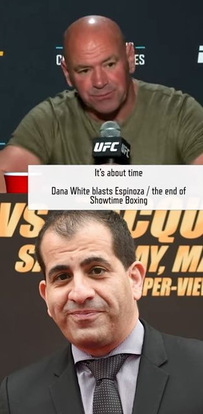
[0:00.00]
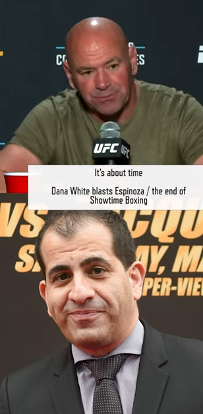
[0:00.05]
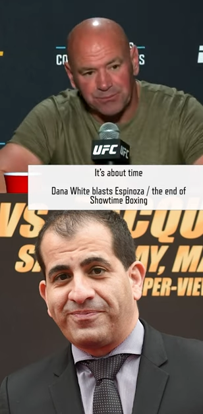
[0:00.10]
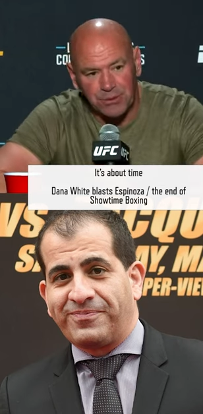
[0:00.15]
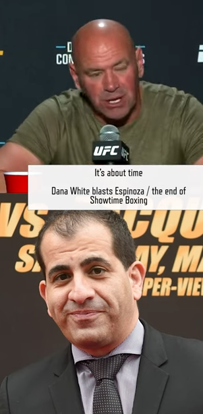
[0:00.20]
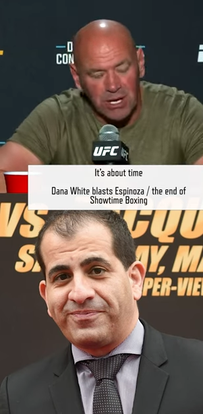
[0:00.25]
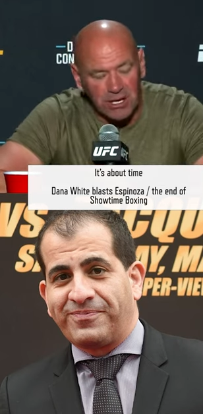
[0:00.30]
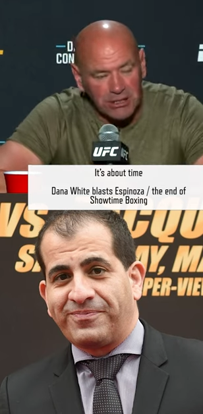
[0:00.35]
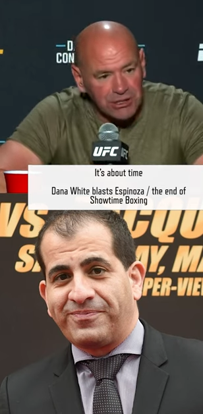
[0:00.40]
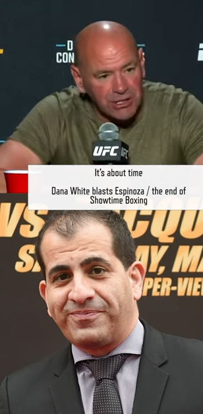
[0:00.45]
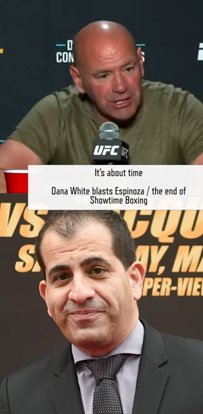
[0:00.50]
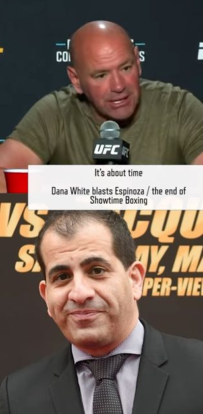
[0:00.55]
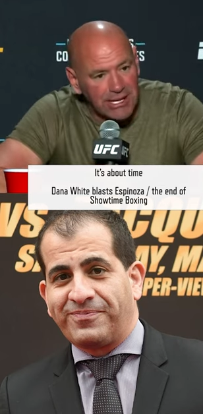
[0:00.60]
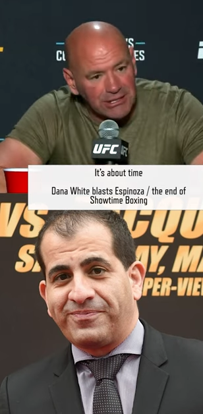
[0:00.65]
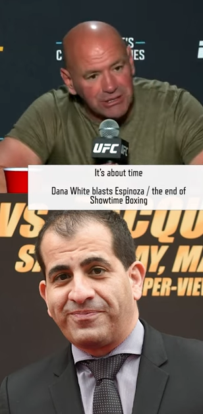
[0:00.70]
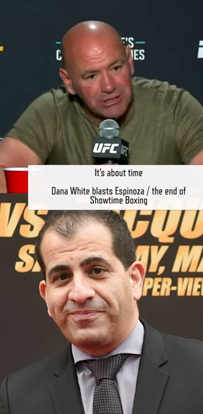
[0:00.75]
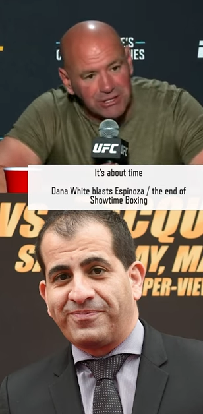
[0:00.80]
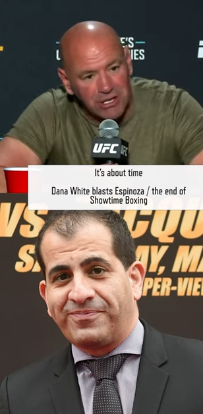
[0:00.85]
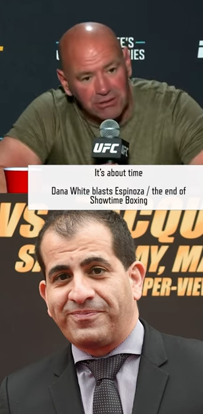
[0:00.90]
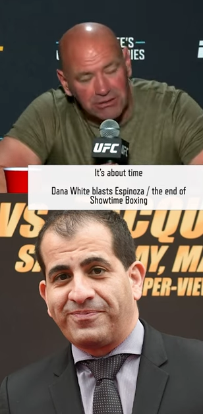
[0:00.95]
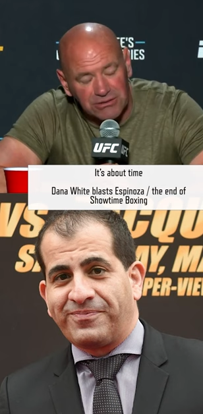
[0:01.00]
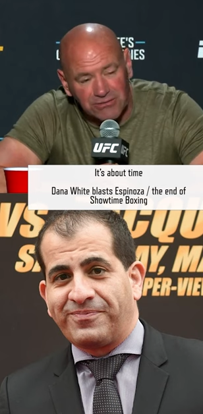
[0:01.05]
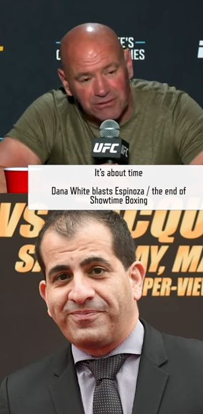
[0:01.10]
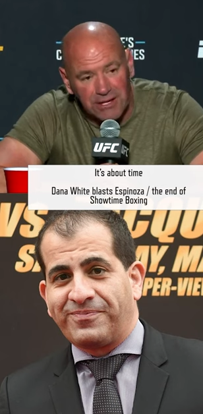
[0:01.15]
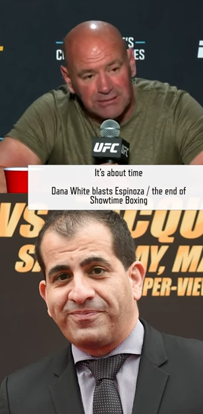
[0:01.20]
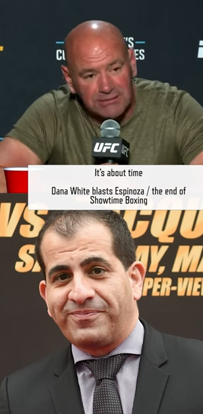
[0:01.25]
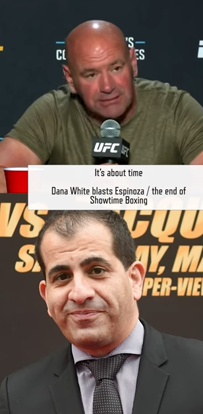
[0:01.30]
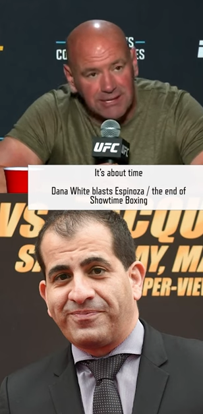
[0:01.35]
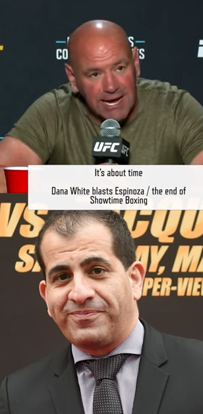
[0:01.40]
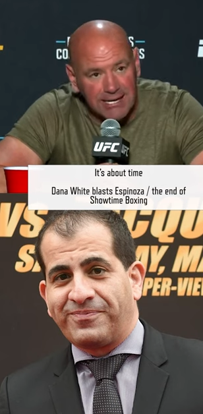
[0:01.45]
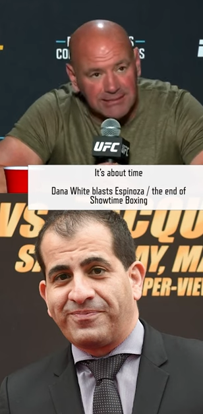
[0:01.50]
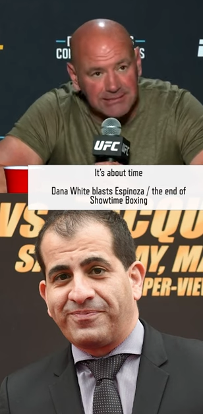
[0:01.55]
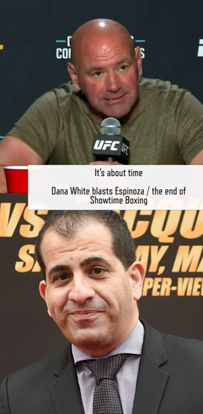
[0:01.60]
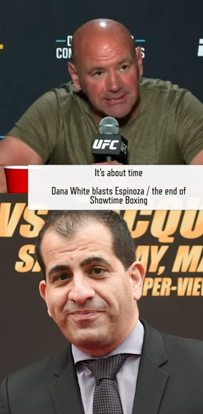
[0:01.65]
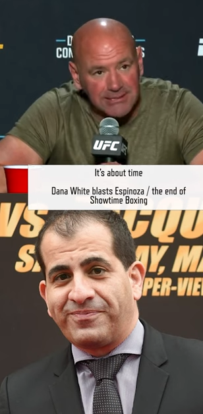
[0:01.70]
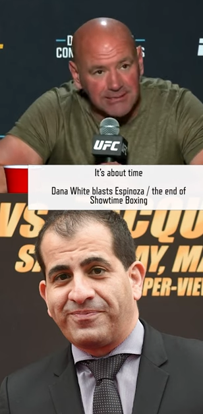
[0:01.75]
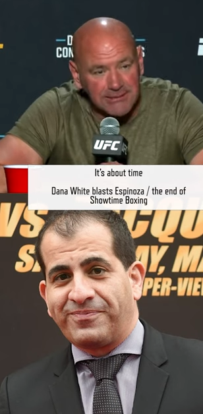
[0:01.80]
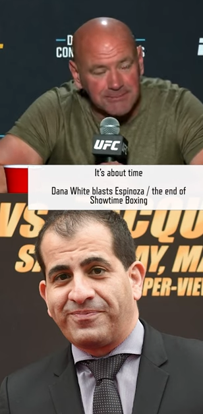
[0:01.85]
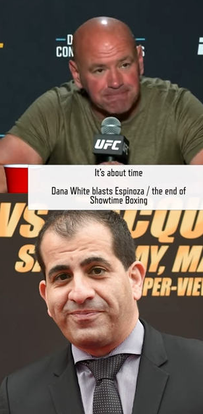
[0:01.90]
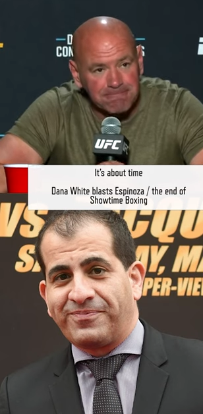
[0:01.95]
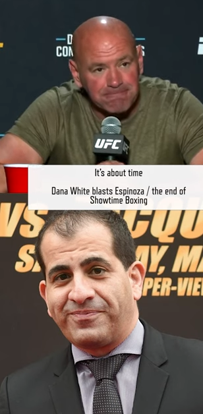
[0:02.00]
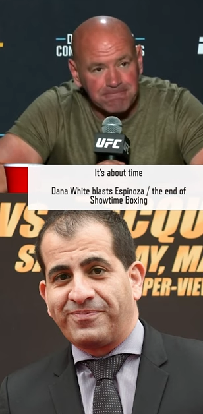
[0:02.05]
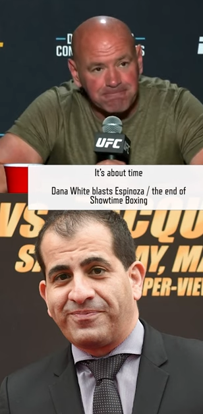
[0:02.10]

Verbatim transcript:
Speaker 1: Production of that show is fantastic.